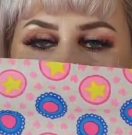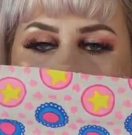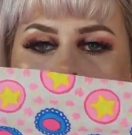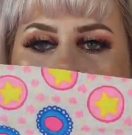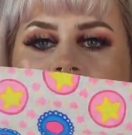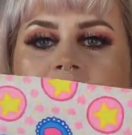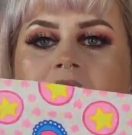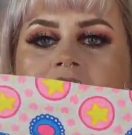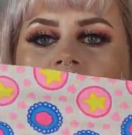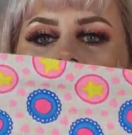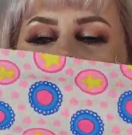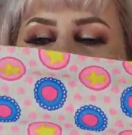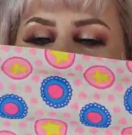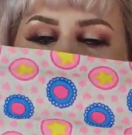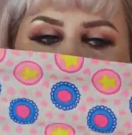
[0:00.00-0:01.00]
Oh, it smells
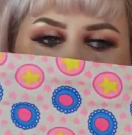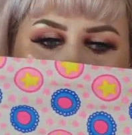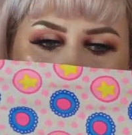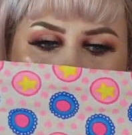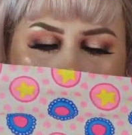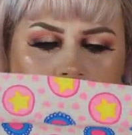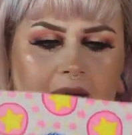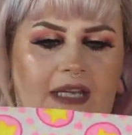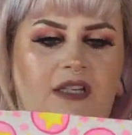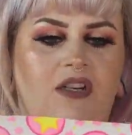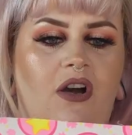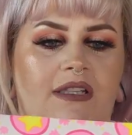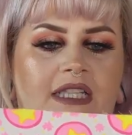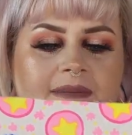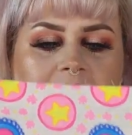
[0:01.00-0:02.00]
lovely. Oh my God, that